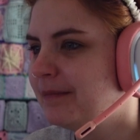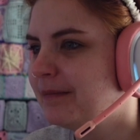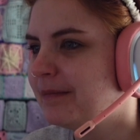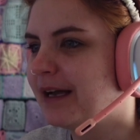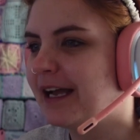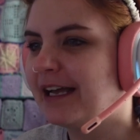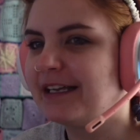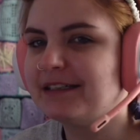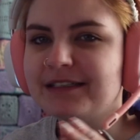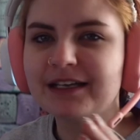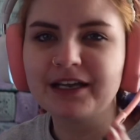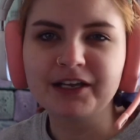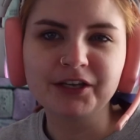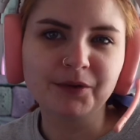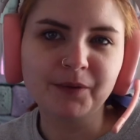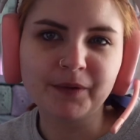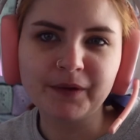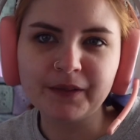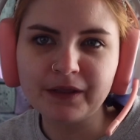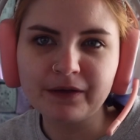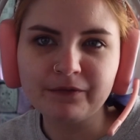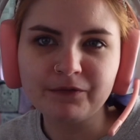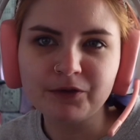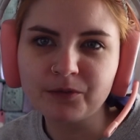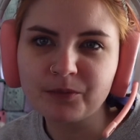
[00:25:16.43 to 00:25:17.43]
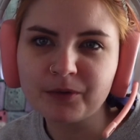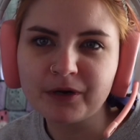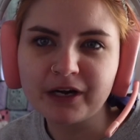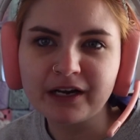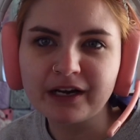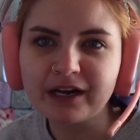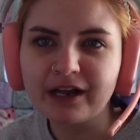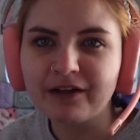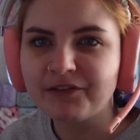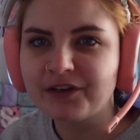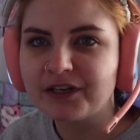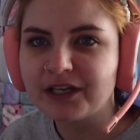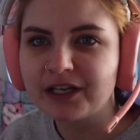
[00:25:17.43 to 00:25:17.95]
I'd Tell You I Love You, but I'd
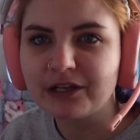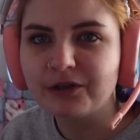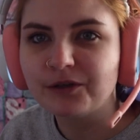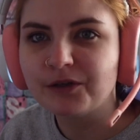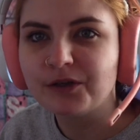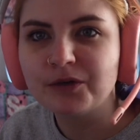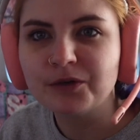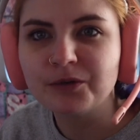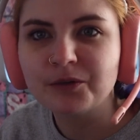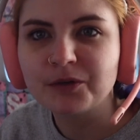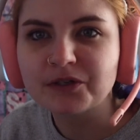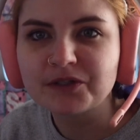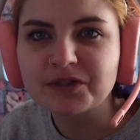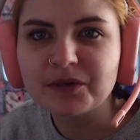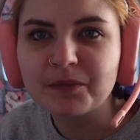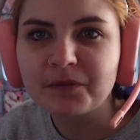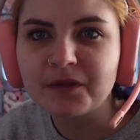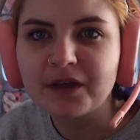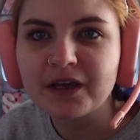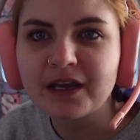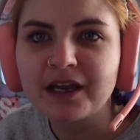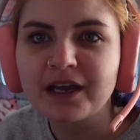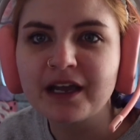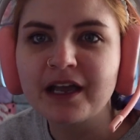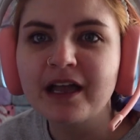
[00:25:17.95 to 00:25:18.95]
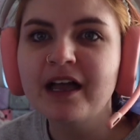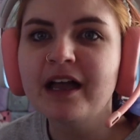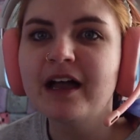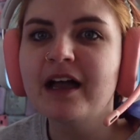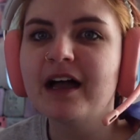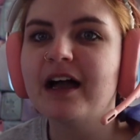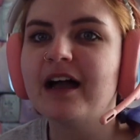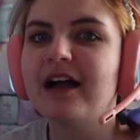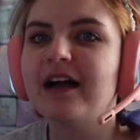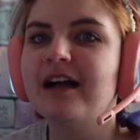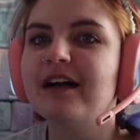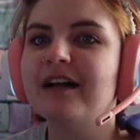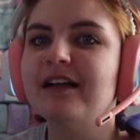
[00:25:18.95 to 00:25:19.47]
Have to Kill You or something.
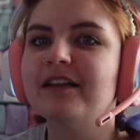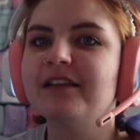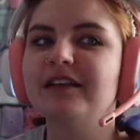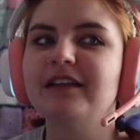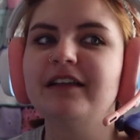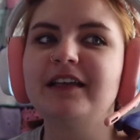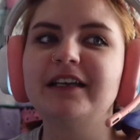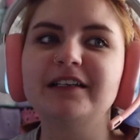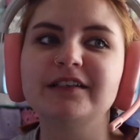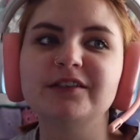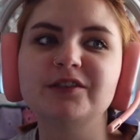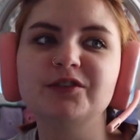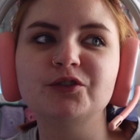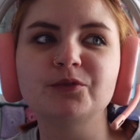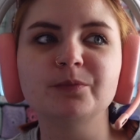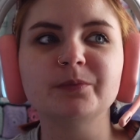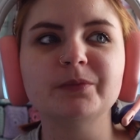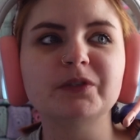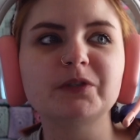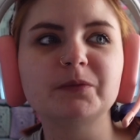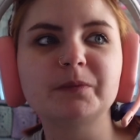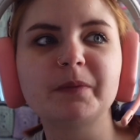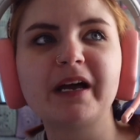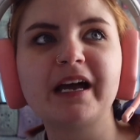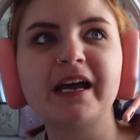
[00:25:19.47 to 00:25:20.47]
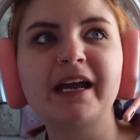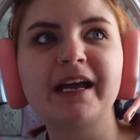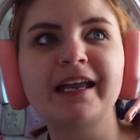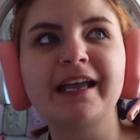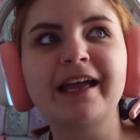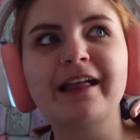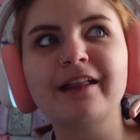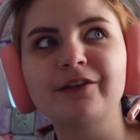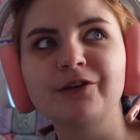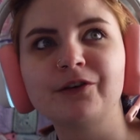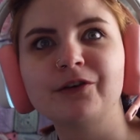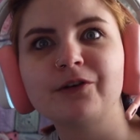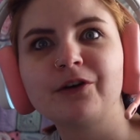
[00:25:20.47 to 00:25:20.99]
The like Super Spy
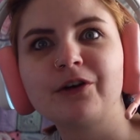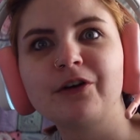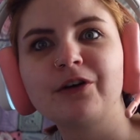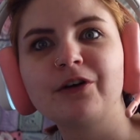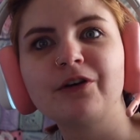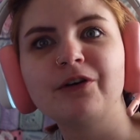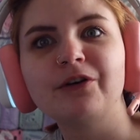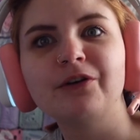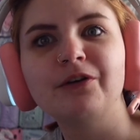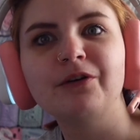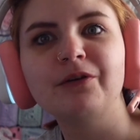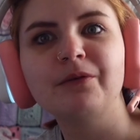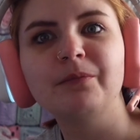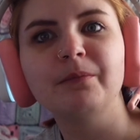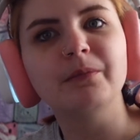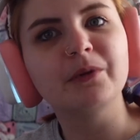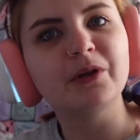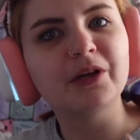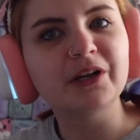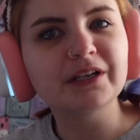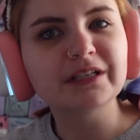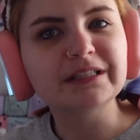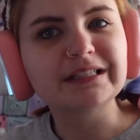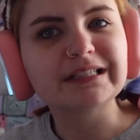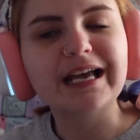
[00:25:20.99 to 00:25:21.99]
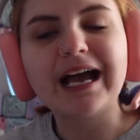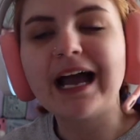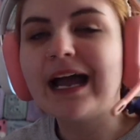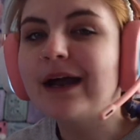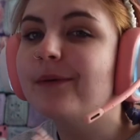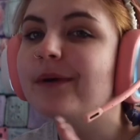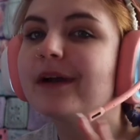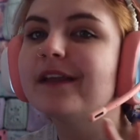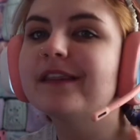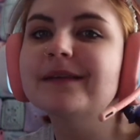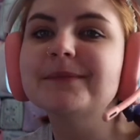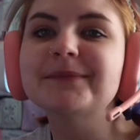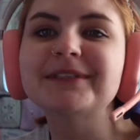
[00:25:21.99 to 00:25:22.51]
Gallagher Girl books. I
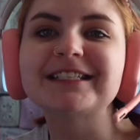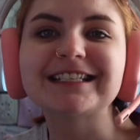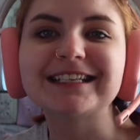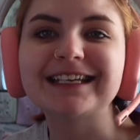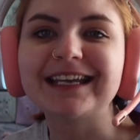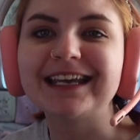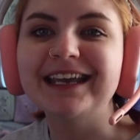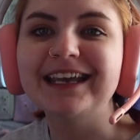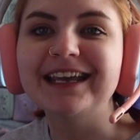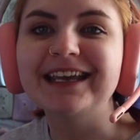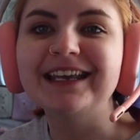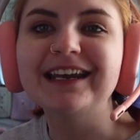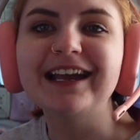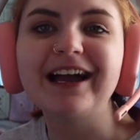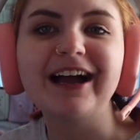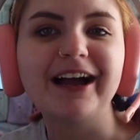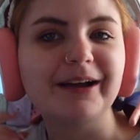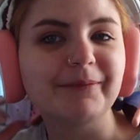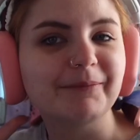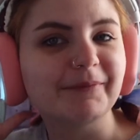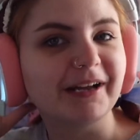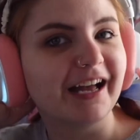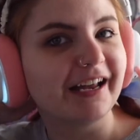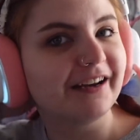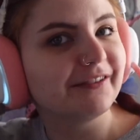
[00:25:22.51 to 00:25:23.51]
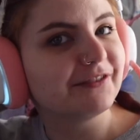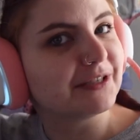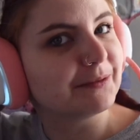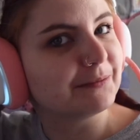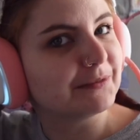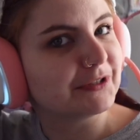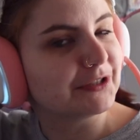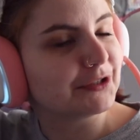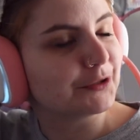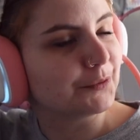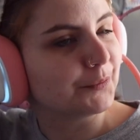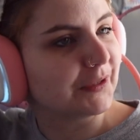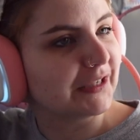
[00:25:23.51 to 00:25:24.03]
read them as a kid. I'm kind of
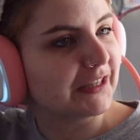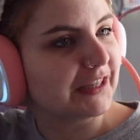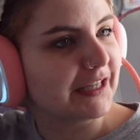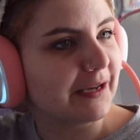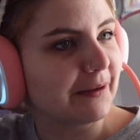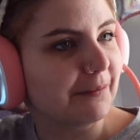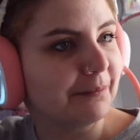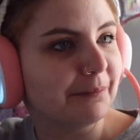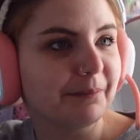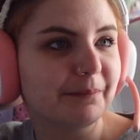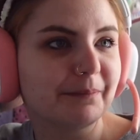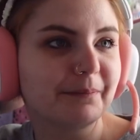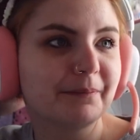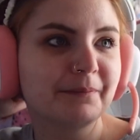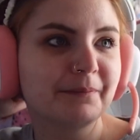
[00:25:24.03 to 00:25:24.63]
tempted to read them